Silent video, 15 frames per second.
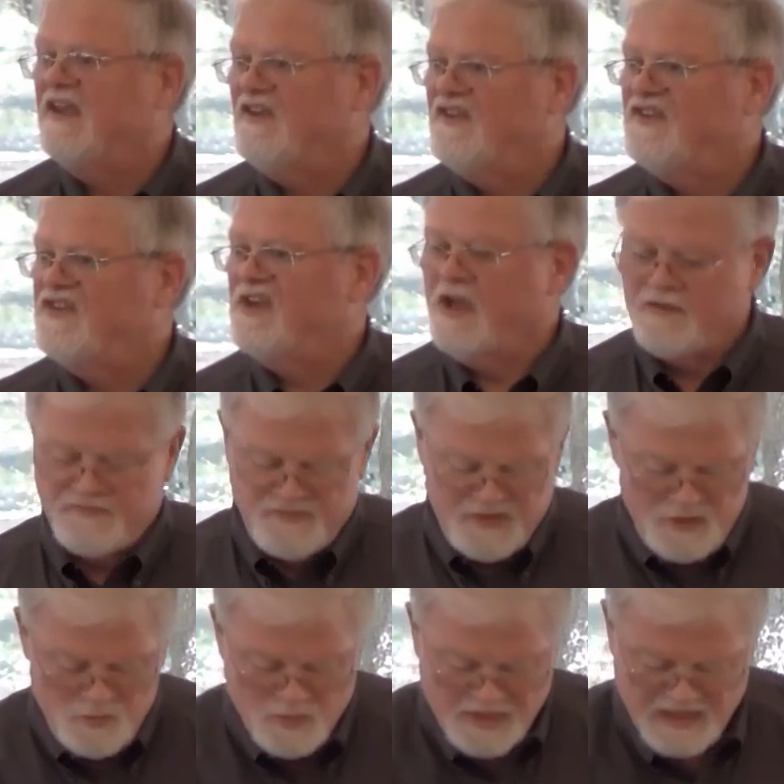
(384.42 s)
ways
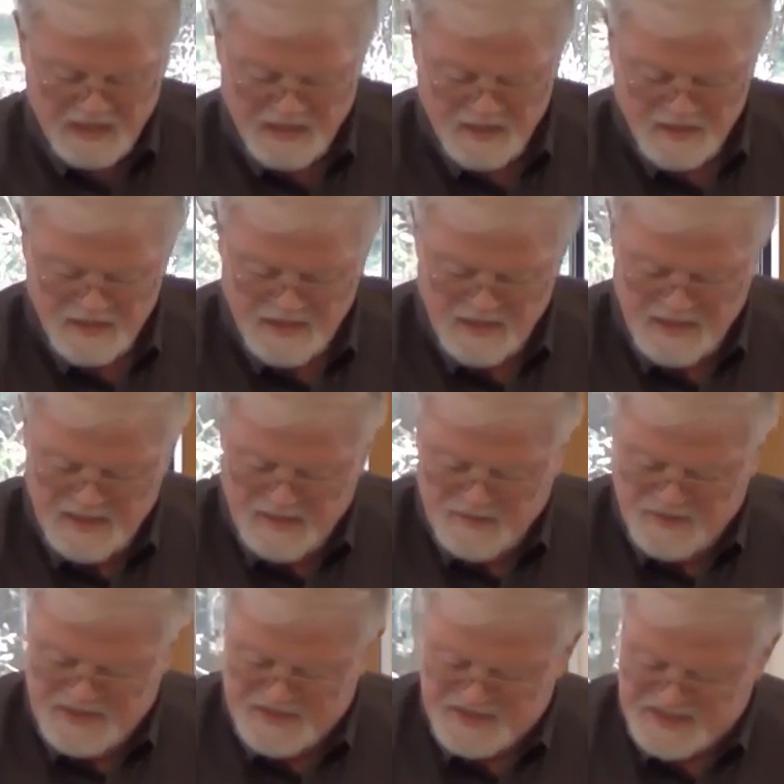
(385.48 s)
of viewing
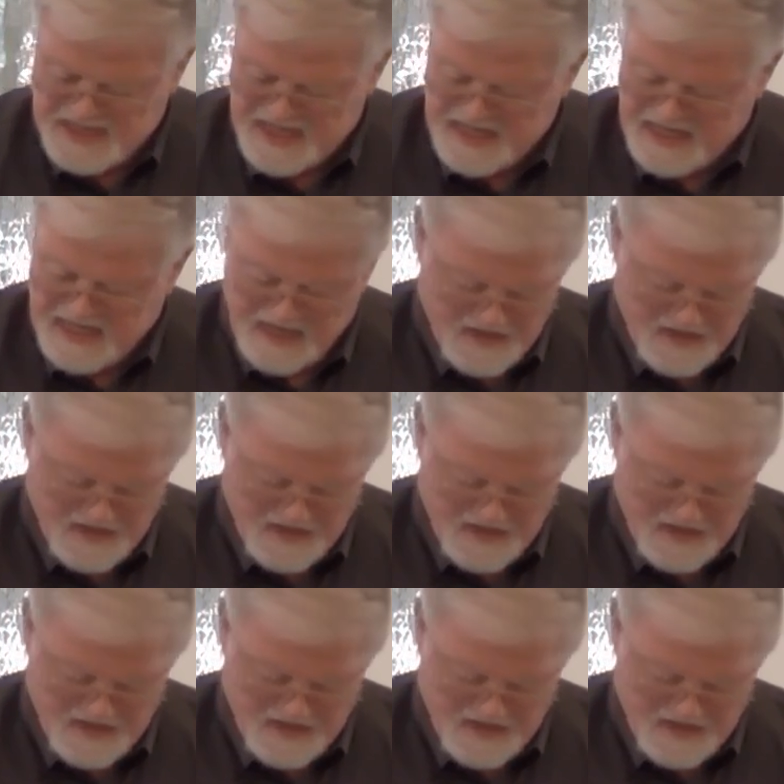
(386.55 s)
this